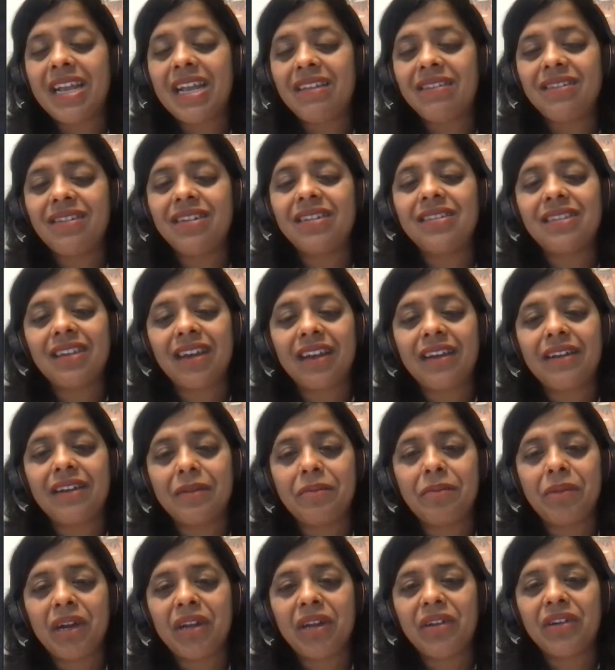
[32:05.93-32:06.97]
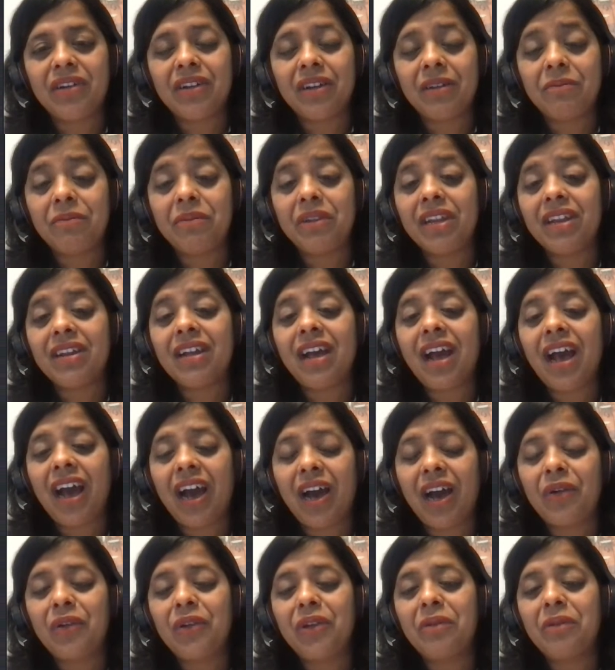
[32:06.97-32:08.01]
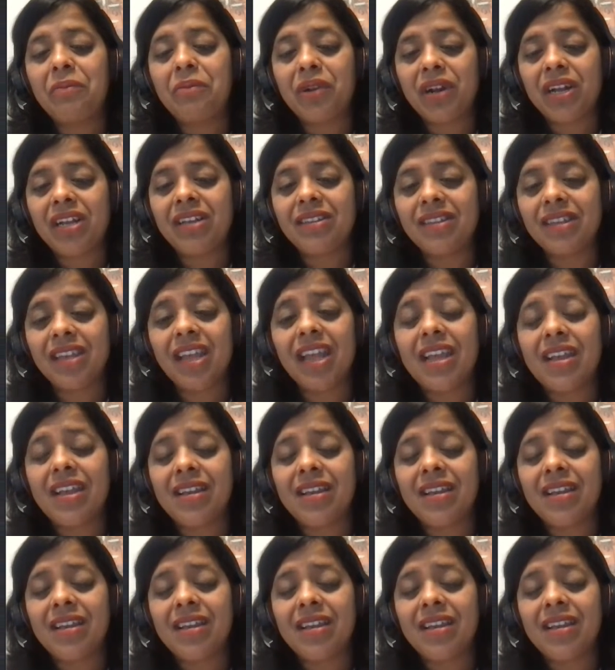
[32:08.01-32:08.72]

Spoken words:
is decided by your company and how your pricing